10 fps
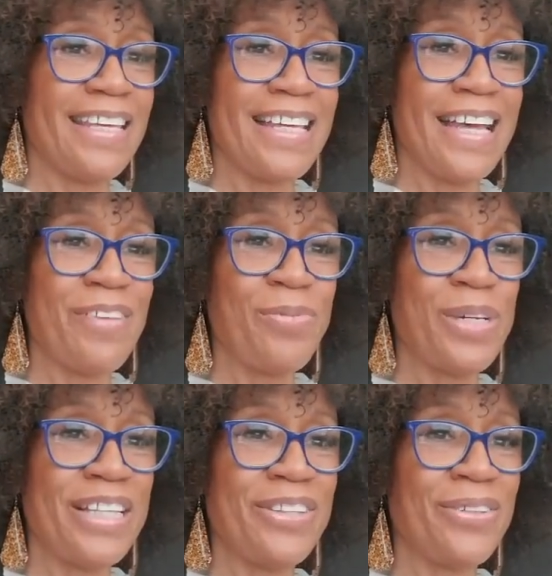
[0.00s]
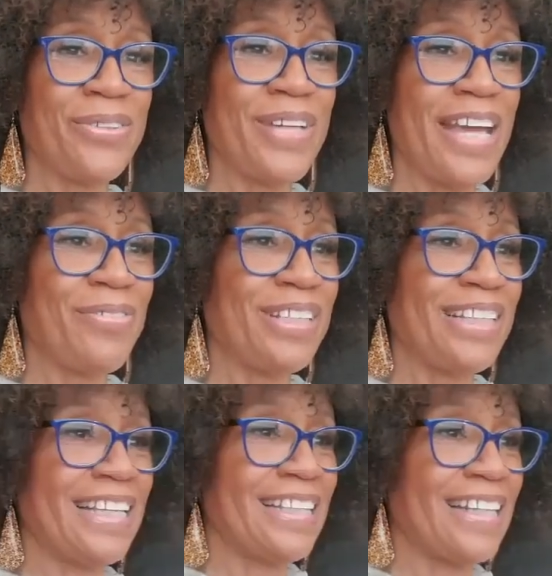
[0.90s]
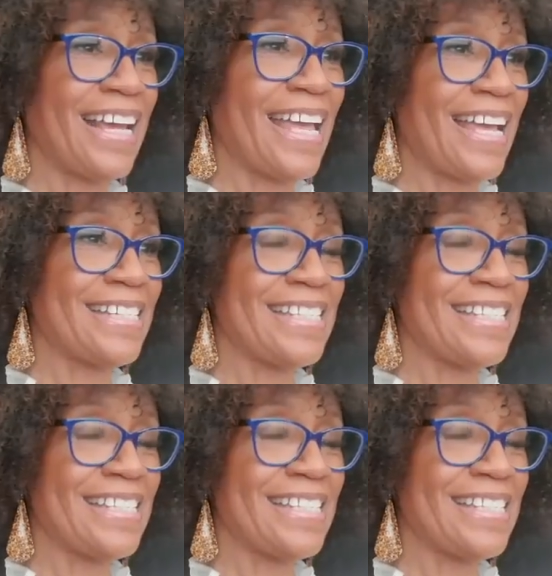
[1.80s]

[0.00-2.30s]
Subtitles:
think I've went through everything that I had